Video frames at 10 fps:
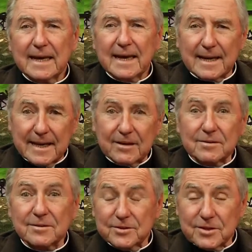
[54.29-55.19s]
and here
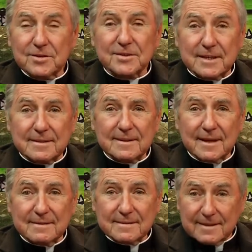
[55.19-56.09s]
in New Jersey
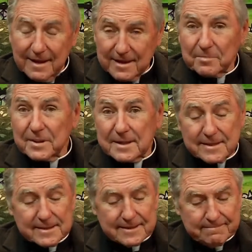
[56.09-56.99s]
and other
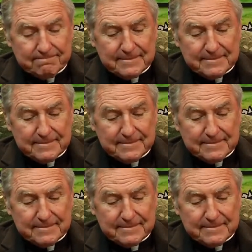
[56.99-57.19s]
places.